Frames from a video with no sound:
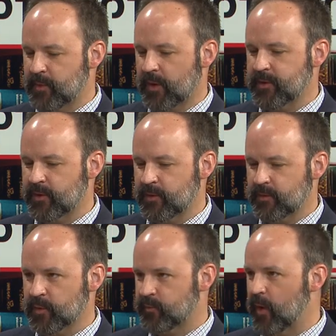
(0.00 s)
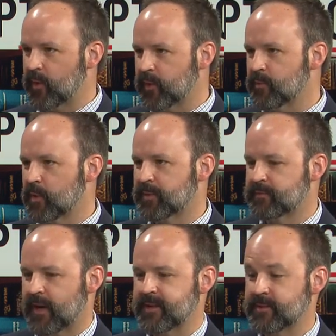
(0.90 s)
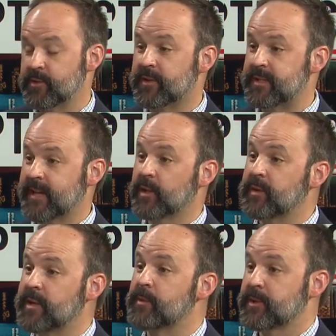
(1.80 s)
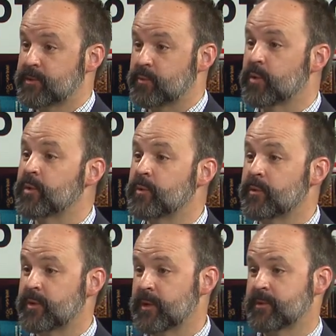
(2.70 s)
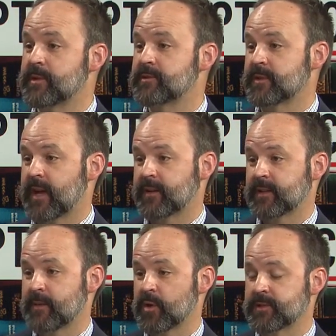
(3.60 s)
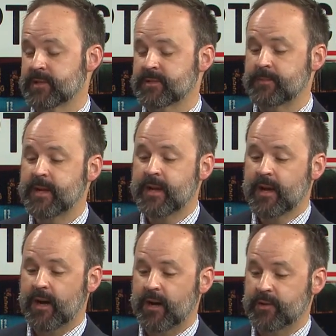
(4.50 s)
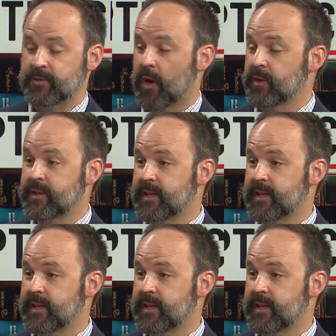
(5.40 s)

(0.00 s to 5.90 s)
put on your, your phone or your mobile device device, and you can download ebooks through the Dothan Houston County Library system. Uh, you, all you